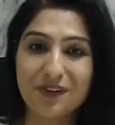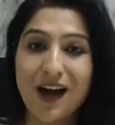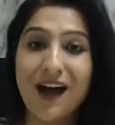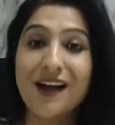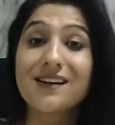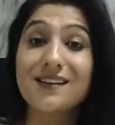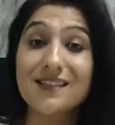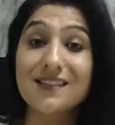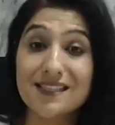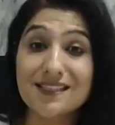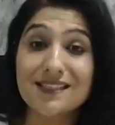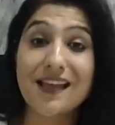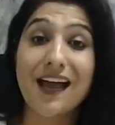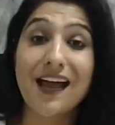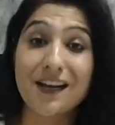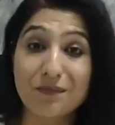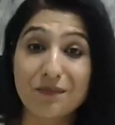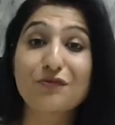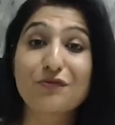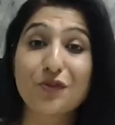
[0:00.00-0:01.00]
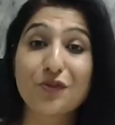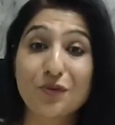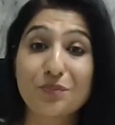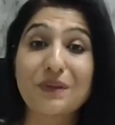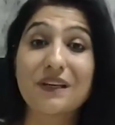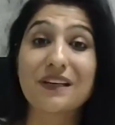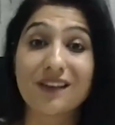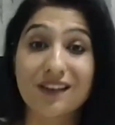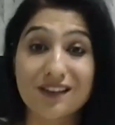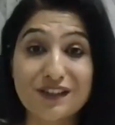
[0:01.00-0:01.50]
Understand before
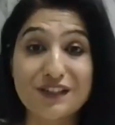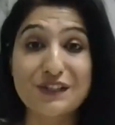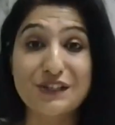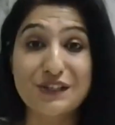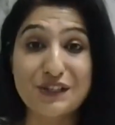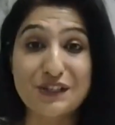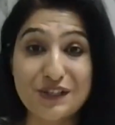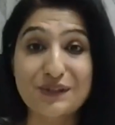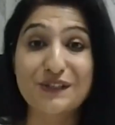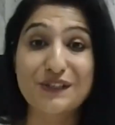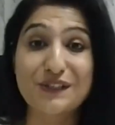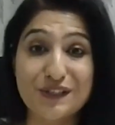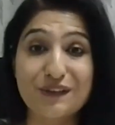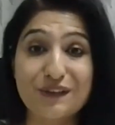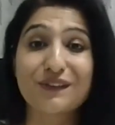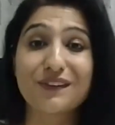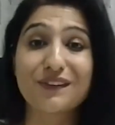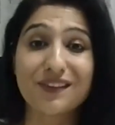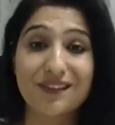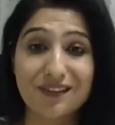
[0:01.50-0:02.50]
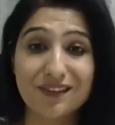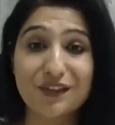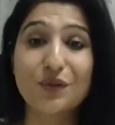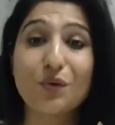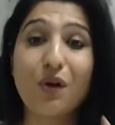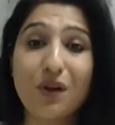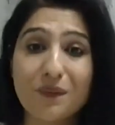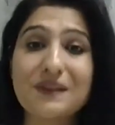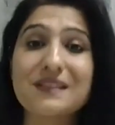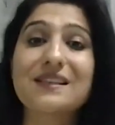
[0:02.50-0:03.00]
being understood. So you
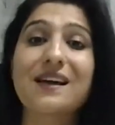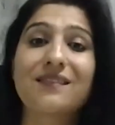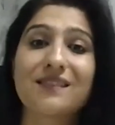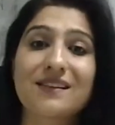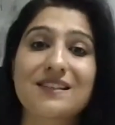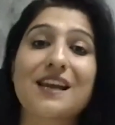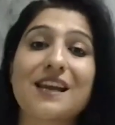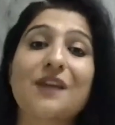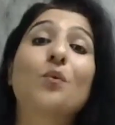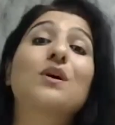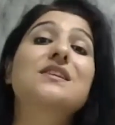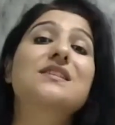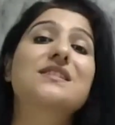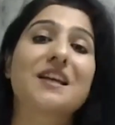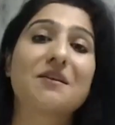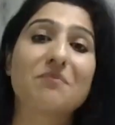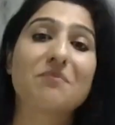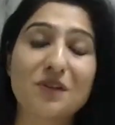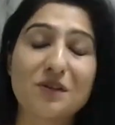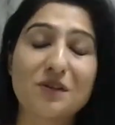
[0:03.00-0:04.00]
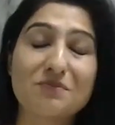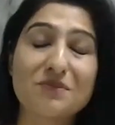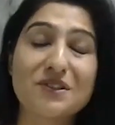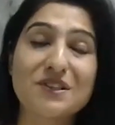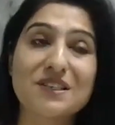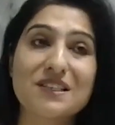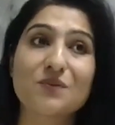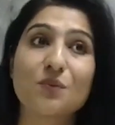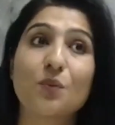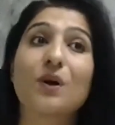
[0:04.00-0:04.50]
always understand what's their
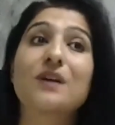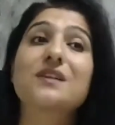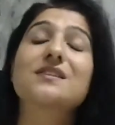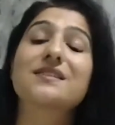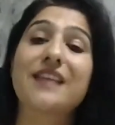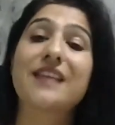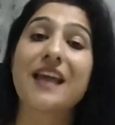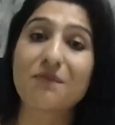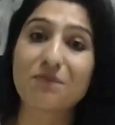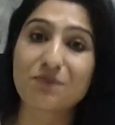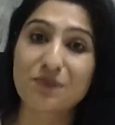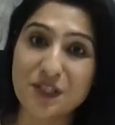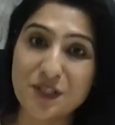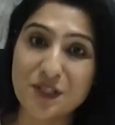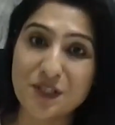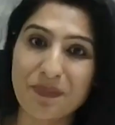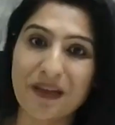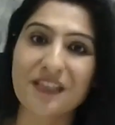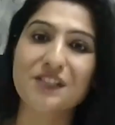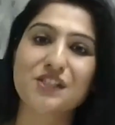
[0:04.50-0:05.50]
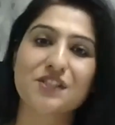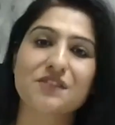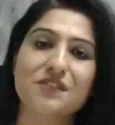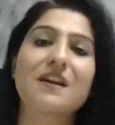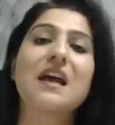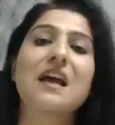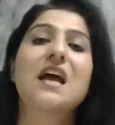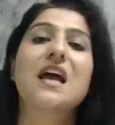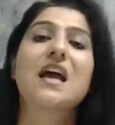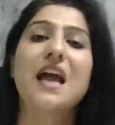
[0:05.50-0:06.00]
purpose, what's their perspective,
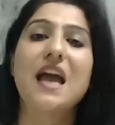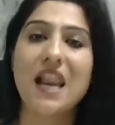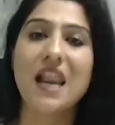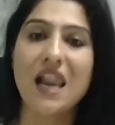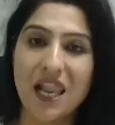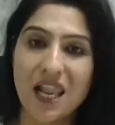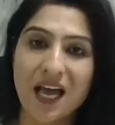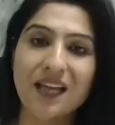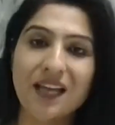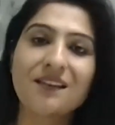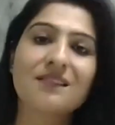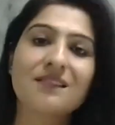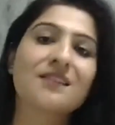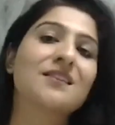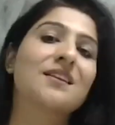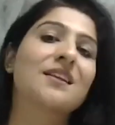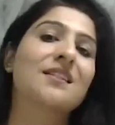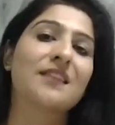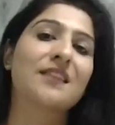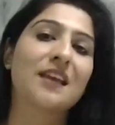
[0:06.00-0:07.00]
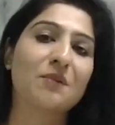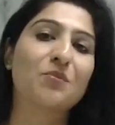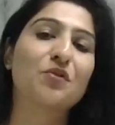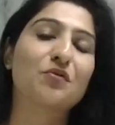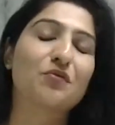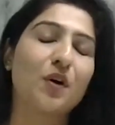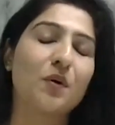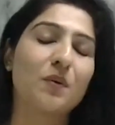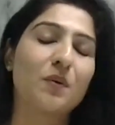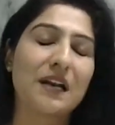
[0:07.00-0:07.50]
align it, and then
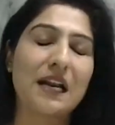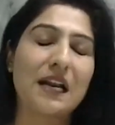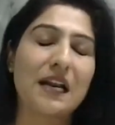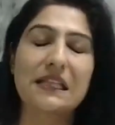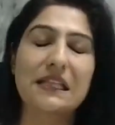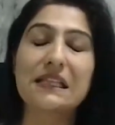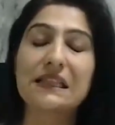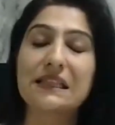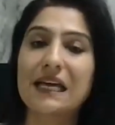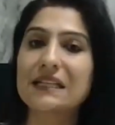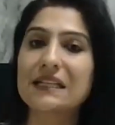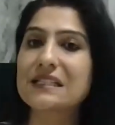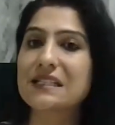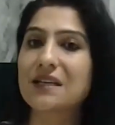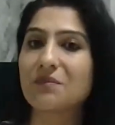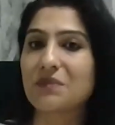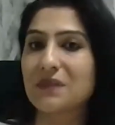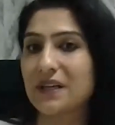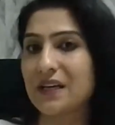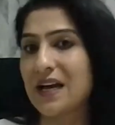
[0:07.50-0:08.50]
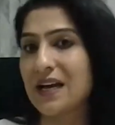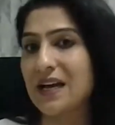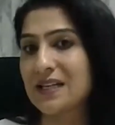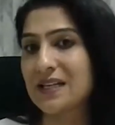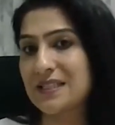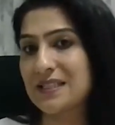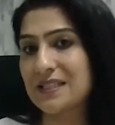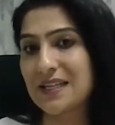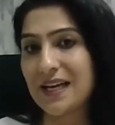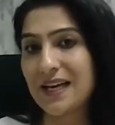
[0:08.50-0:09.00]
move forward. And I think that's something
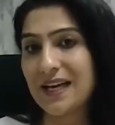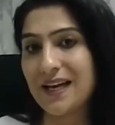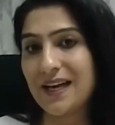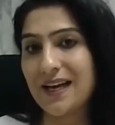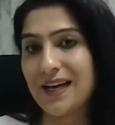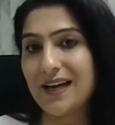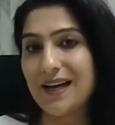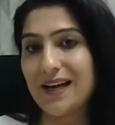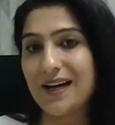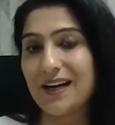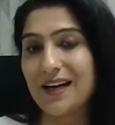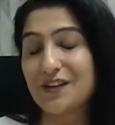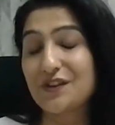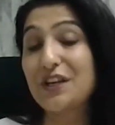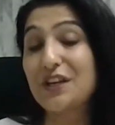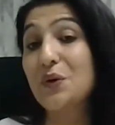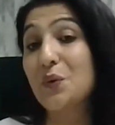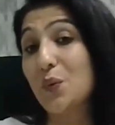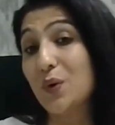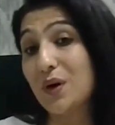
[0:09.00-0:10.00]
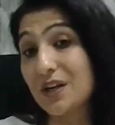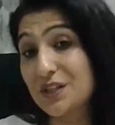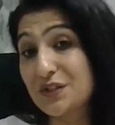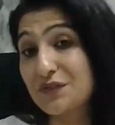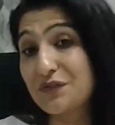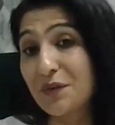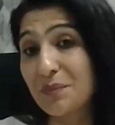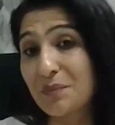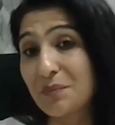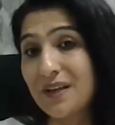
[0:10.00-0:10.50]
has really worked
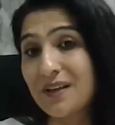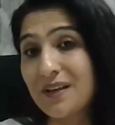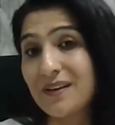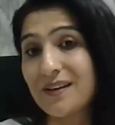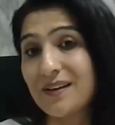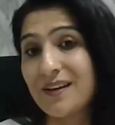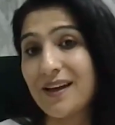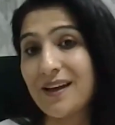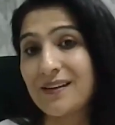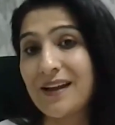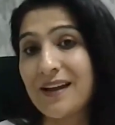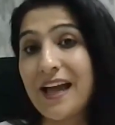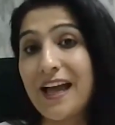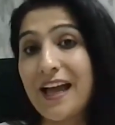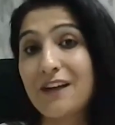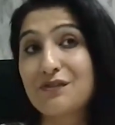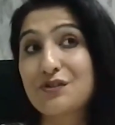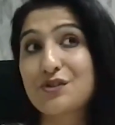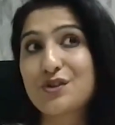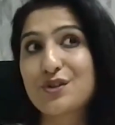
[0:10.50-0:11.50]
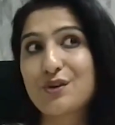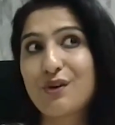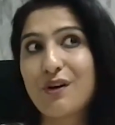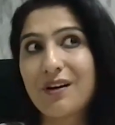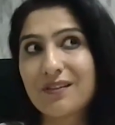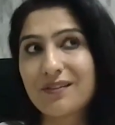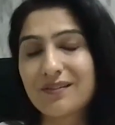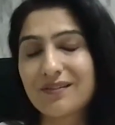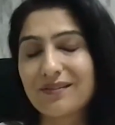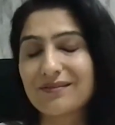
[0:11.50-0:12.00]
for me, and I have
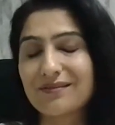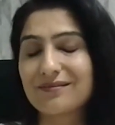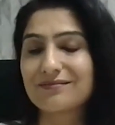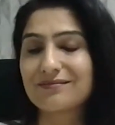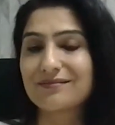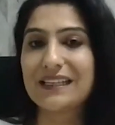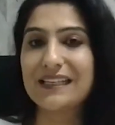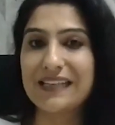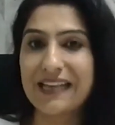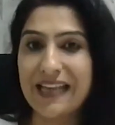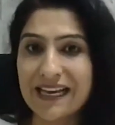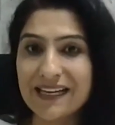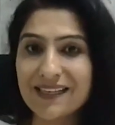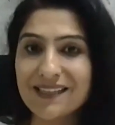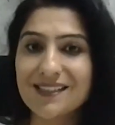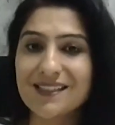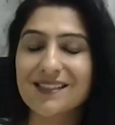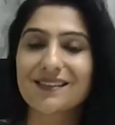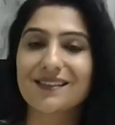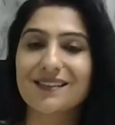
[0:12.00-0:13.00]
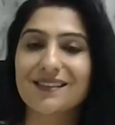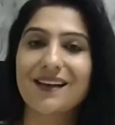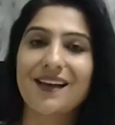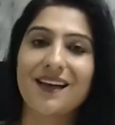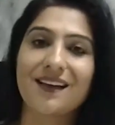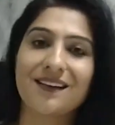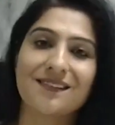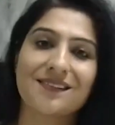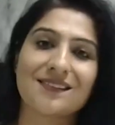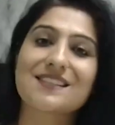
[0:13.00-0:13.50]
strong connect
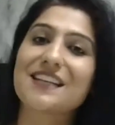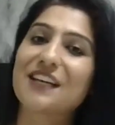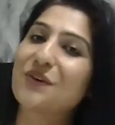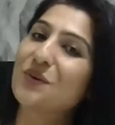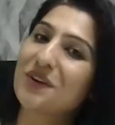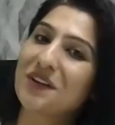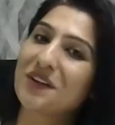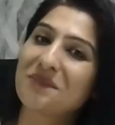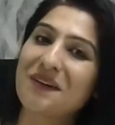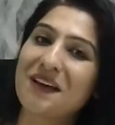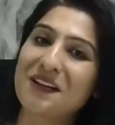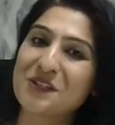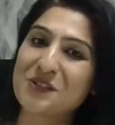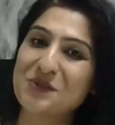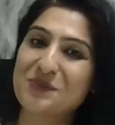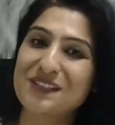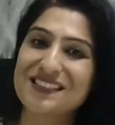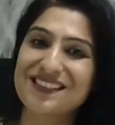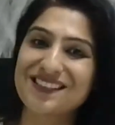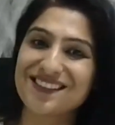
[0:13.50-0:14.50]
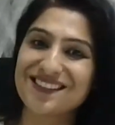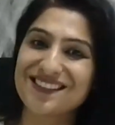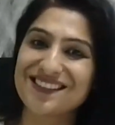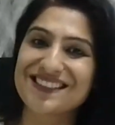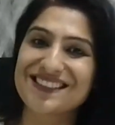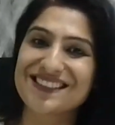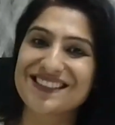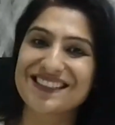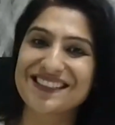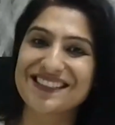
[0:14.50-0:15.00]
and stakeholder management
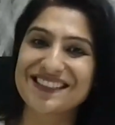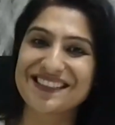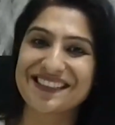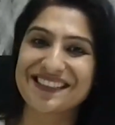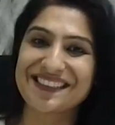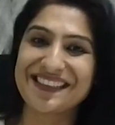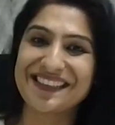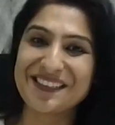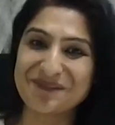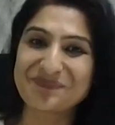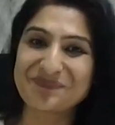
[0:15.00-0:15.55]
skills. So yeah.